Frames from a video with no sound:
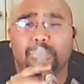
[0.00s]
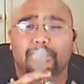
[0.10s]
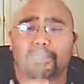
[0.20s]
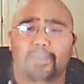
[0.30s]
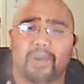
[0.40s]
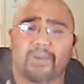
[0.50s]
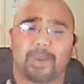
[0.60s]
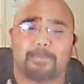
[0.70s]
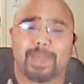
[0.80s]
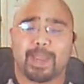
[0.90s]
All right, I'm
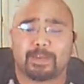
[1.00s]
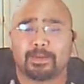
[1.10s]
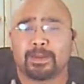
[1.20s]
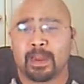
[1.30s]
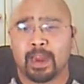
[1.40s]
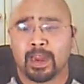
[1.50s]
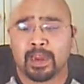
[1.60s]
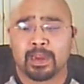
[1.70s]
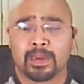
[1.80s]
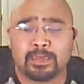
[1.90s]
back.
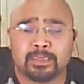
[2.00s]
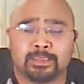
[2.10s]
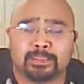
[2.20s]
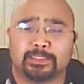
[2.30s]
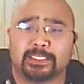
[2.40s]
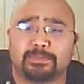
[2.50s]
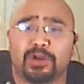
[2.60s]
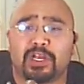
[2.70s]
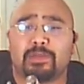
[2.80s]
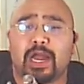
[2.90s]
Still smoking
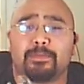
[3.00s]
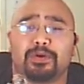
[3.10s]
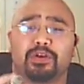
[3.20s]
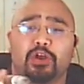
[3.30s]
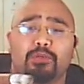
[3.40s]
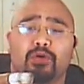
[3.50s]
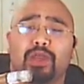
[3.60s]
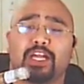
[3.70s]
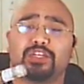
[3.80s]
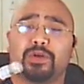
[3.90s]
my Perdomo Lot
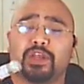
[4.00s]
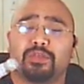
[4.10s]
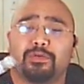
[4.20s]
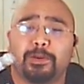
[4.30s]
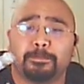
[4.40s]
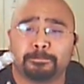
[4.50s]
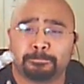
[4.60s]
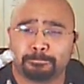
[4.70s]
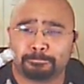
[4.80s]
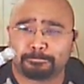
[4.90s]
23.
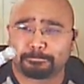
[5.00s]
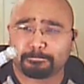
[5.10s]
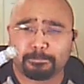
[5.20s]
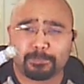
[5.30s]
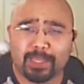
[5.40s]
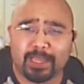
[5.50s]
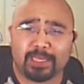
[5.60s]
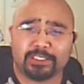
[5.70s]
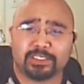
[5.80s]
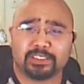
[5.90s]
As you
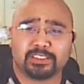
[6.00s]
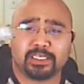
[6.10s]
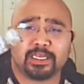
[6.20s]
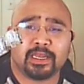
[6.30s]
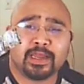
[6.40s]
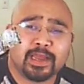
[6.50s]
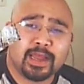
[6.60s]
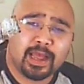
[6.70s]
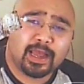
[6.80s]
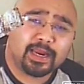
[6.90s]
can see,
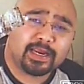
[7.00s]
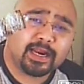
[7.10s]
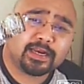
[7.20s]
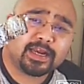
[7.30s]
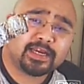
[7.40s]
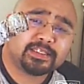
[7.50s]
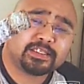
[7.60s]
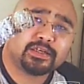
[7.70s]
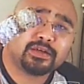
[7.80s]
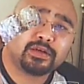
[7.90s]
I got a nice
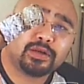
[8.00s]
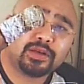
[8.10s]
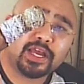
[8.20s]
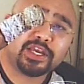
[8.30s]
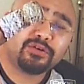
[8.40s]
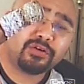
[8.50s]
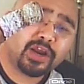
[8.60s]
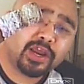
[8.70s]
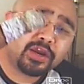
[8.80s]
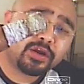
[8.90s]
light
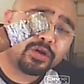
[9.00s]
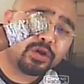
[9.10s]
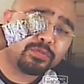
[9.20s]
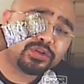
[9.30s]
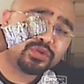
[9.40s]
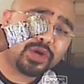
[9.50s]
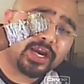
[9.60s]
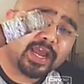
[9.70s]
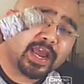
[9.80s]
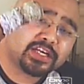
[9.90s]
gray, almost white
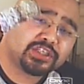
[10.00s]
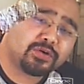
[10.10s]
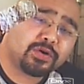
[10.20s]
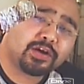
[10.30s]
ash going on